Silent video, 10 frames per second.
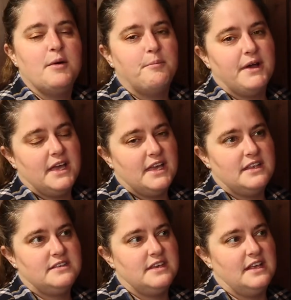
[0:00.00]

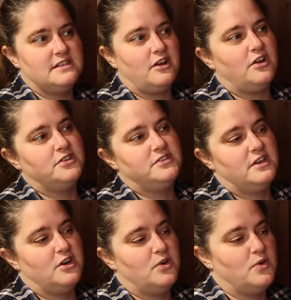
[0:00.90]
But it's
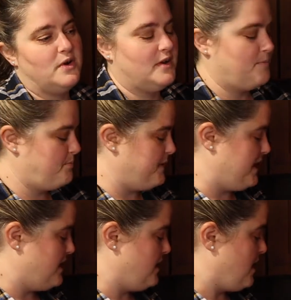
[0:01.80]
also
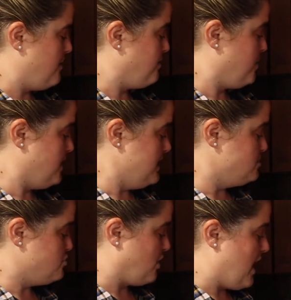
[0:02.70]
been a pretty
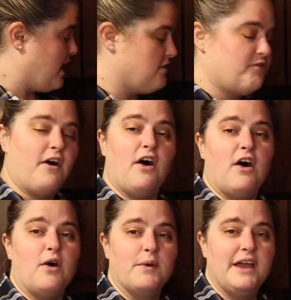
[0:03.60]
dry
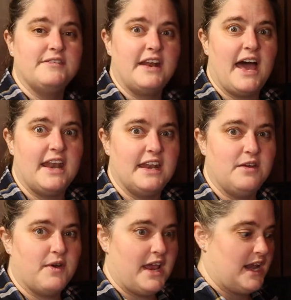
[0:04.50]
fall. We haven't had any
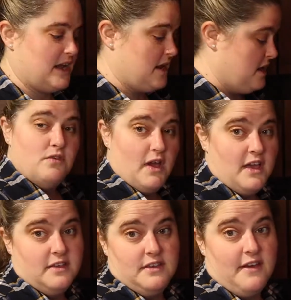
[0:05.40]
rain
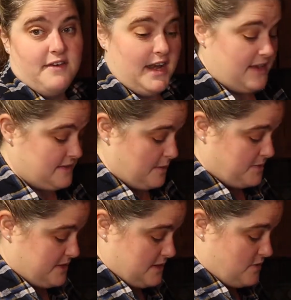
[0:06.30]
of any
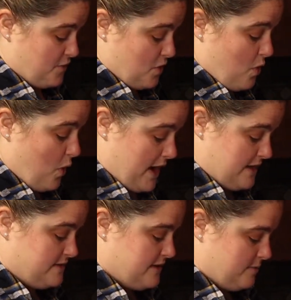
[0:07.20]
substance for
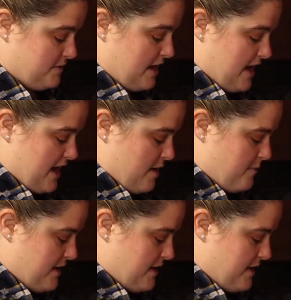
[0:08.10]
quite some time.